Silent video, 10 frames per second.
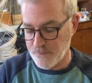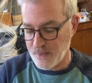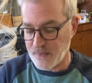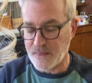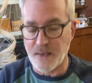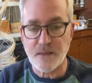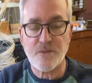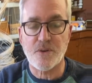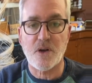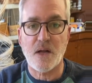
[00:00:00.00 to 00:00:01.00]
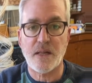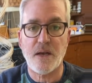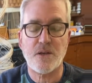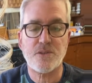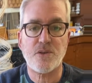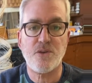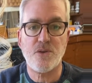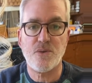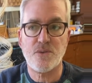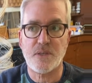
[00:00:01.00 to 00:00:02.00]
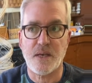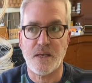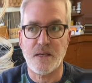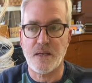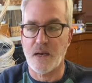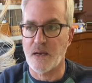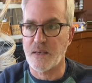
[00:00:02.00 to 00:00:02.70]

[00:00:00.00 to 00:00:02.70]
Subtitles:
At the end of it all, I also use a